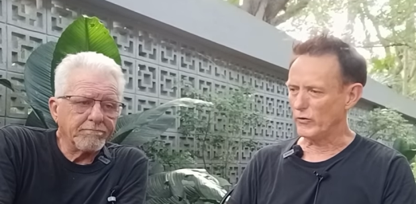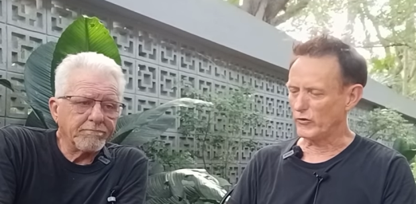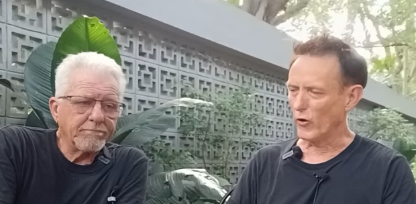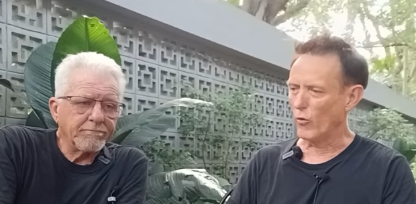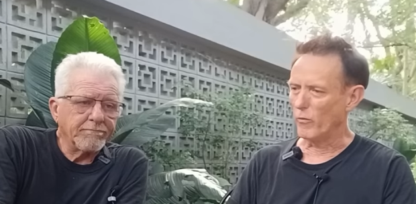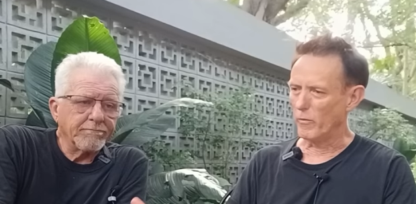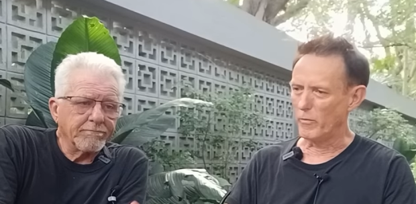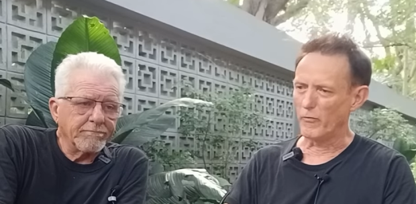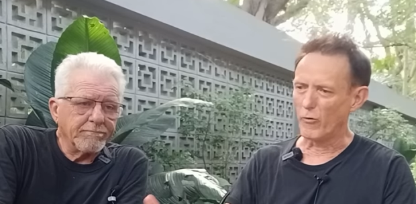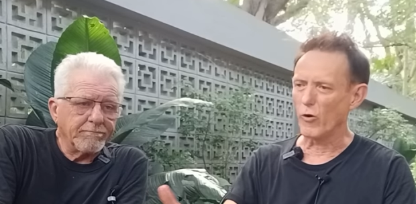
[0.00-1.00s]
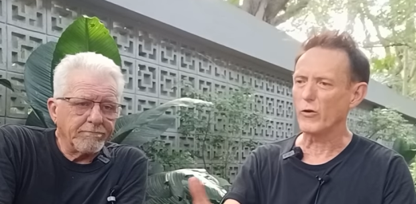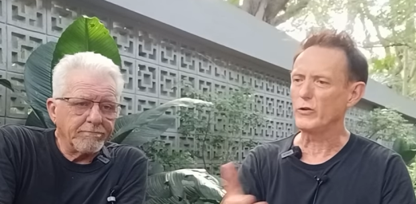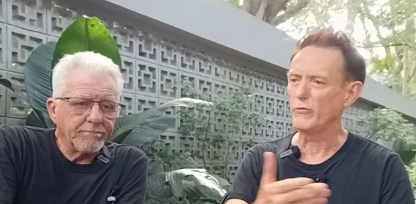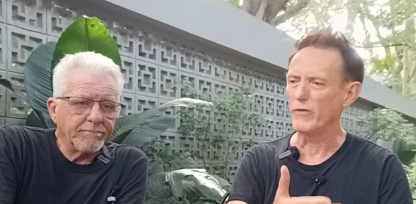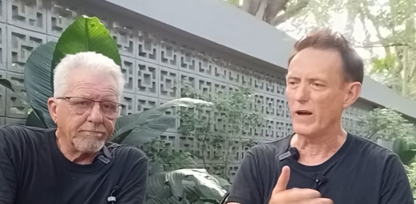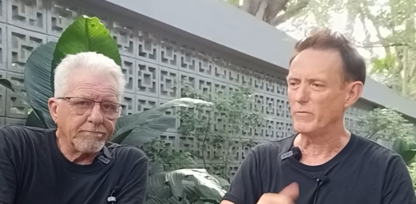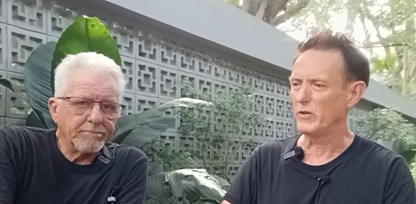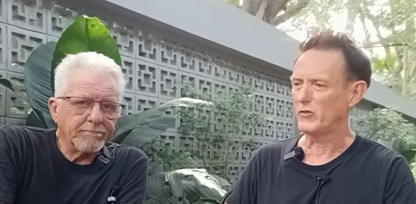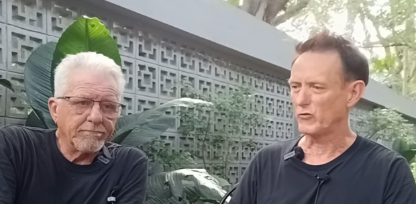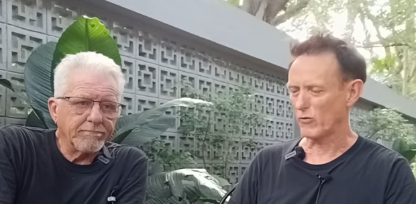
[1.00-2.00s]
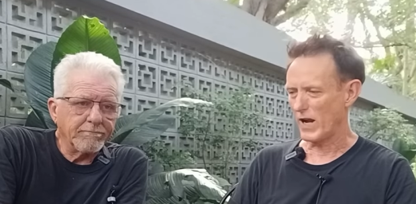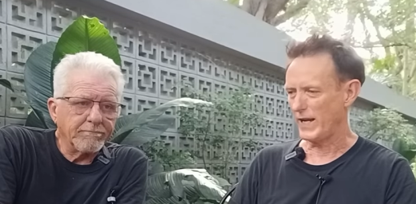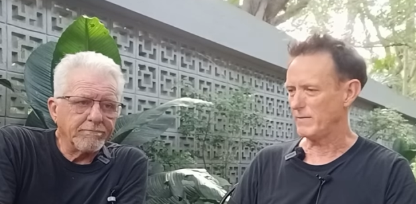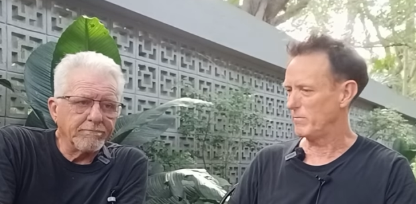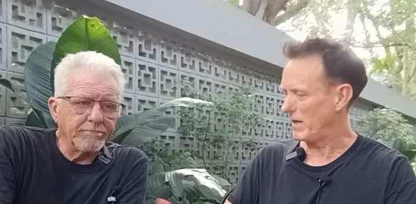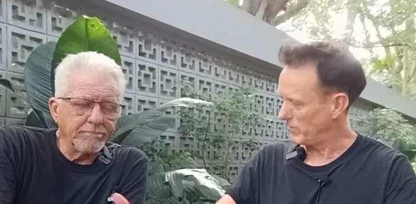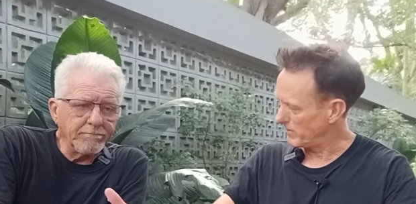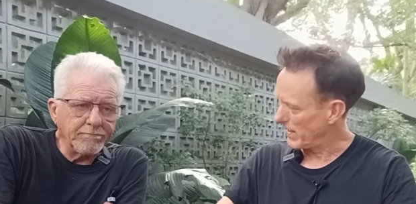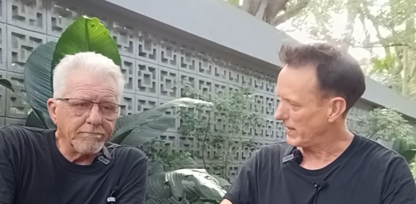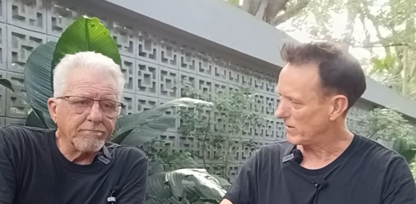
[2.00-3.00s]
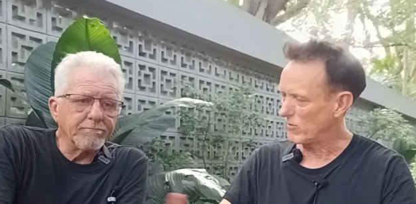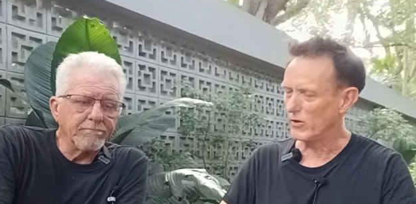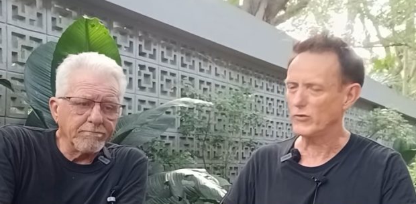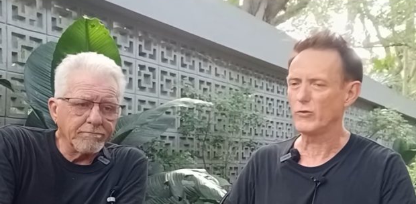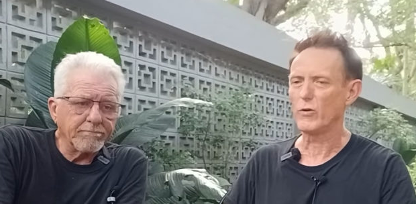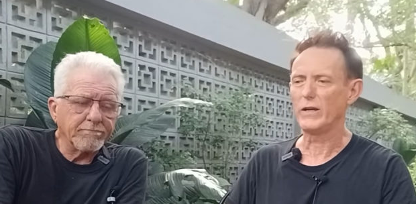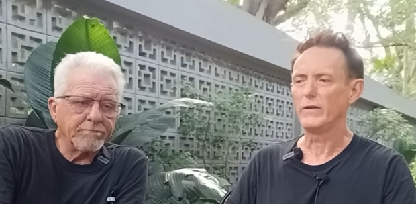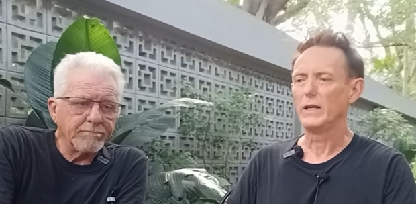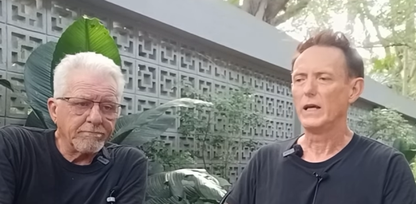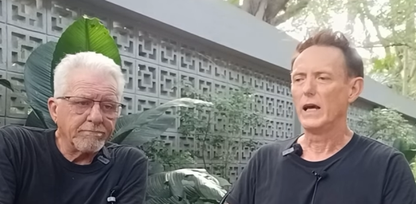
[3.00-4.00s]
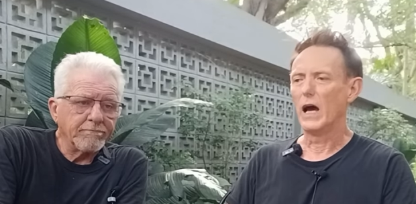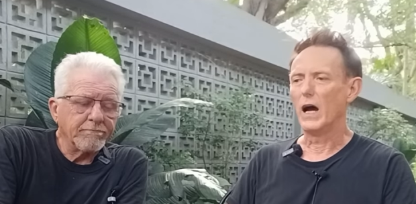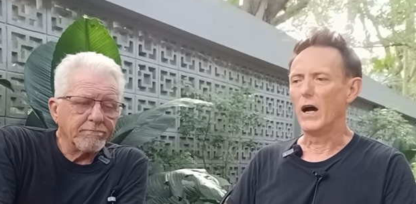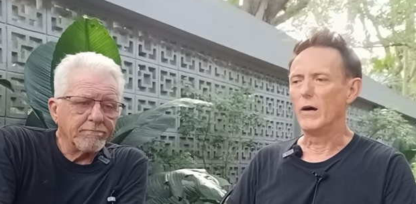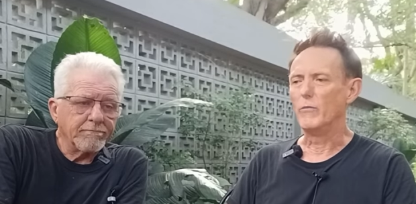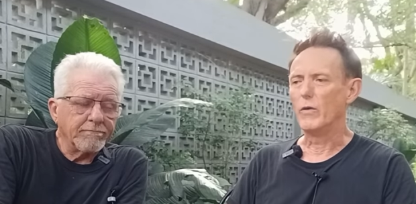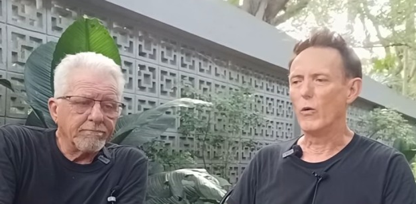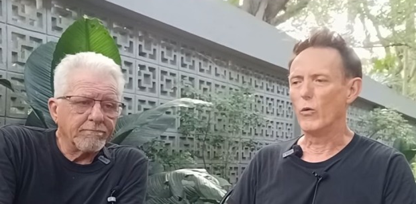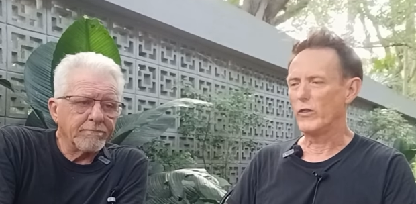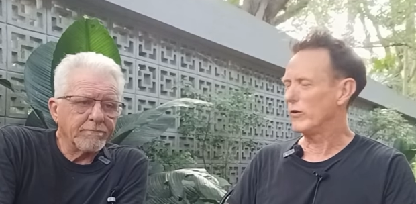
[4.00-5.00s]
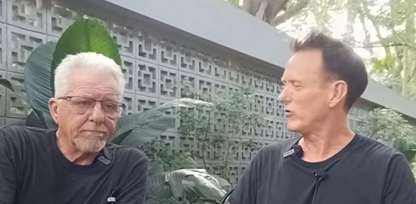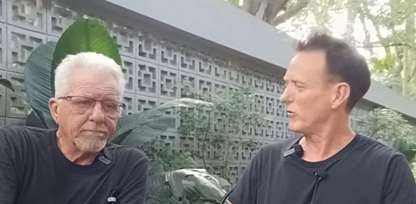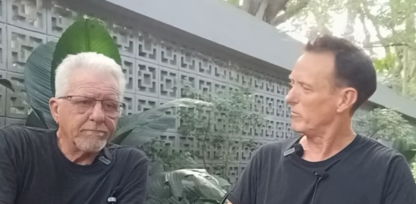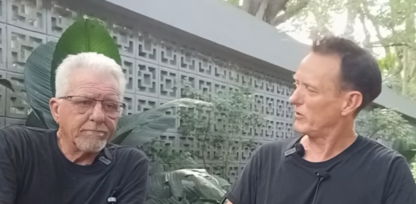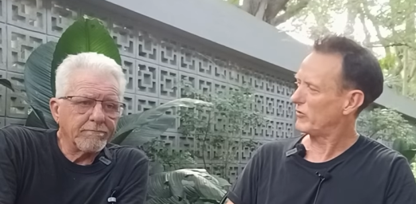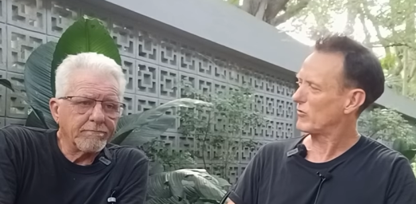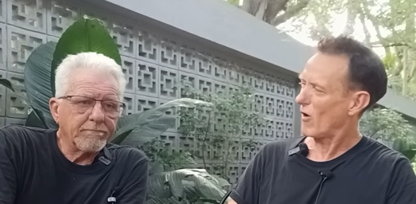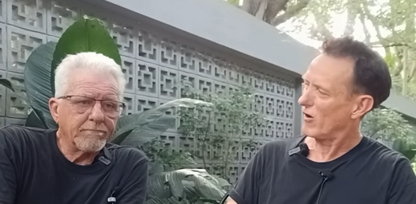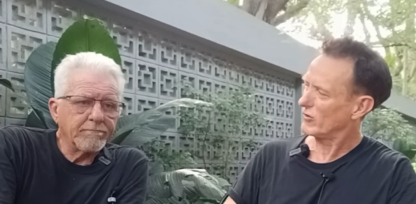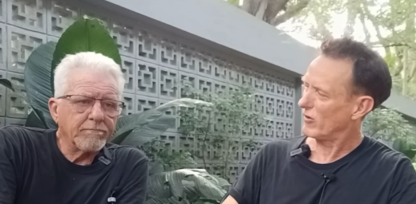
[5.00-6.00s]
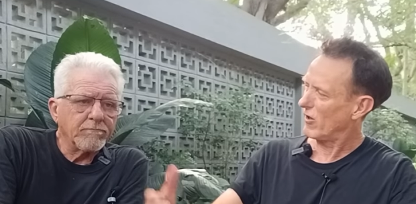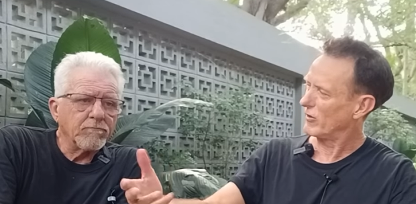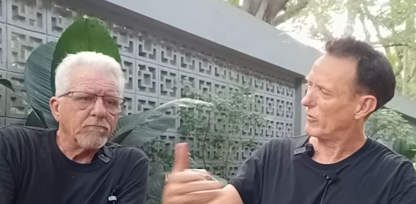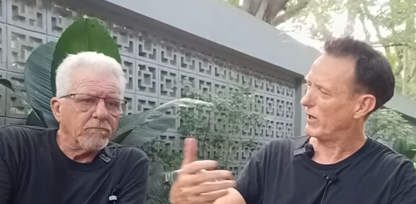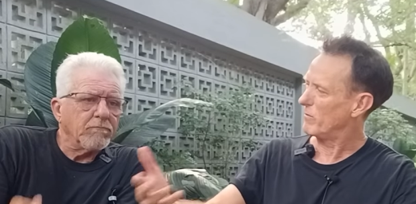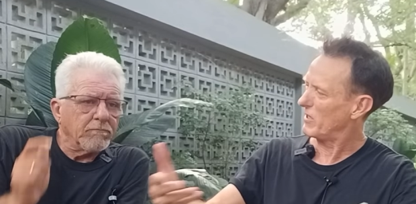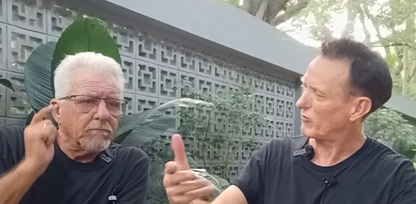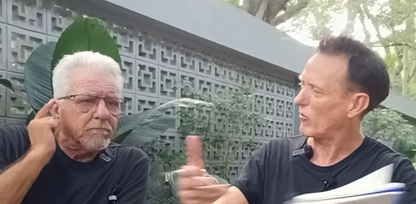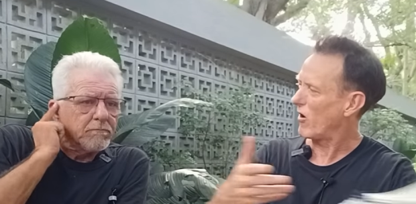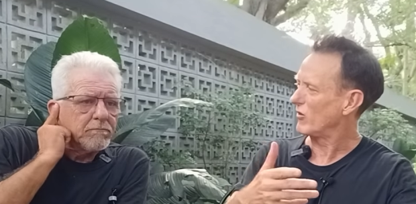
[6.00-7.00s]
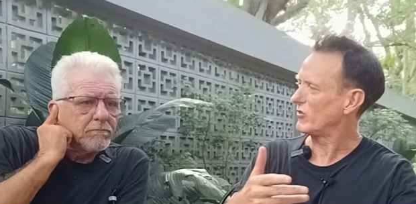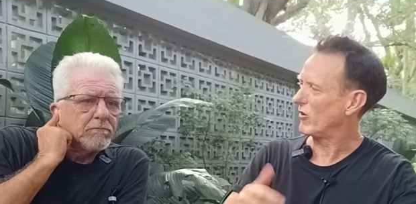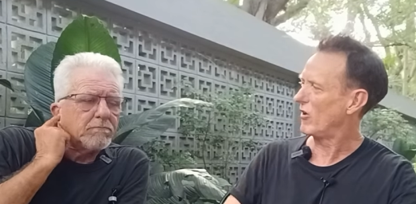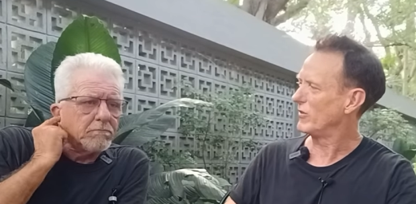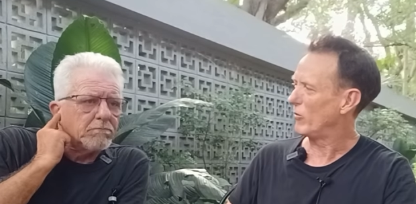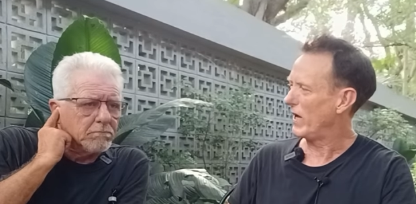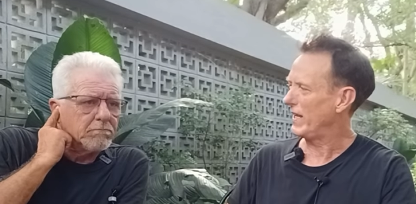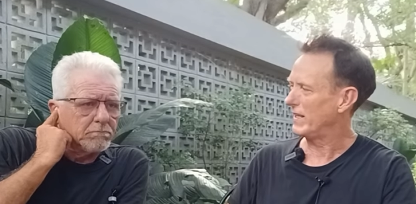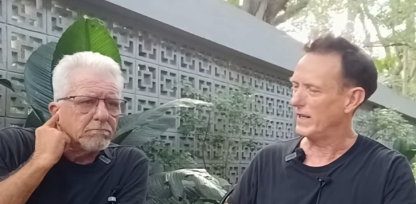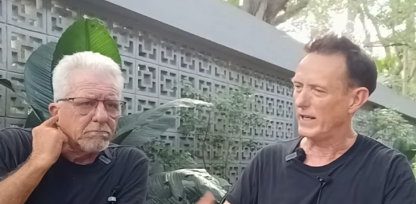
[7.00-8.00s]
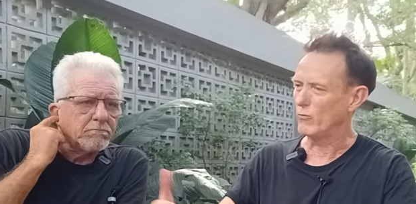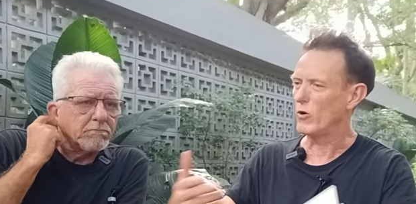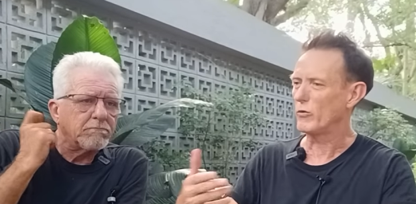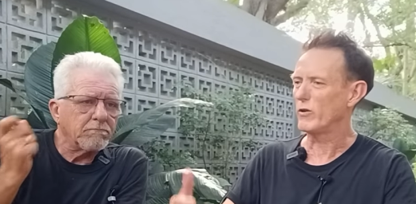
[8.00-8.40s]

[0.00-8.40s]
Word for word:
Speaker 1: so before you found Mrs. Wright, mm -hmm. Baby May, mm-hmm. of mm -hmm. course, your wife, um, were there some Mrs. Wrongs along the way or Miss Wrongs along the way? And, and what were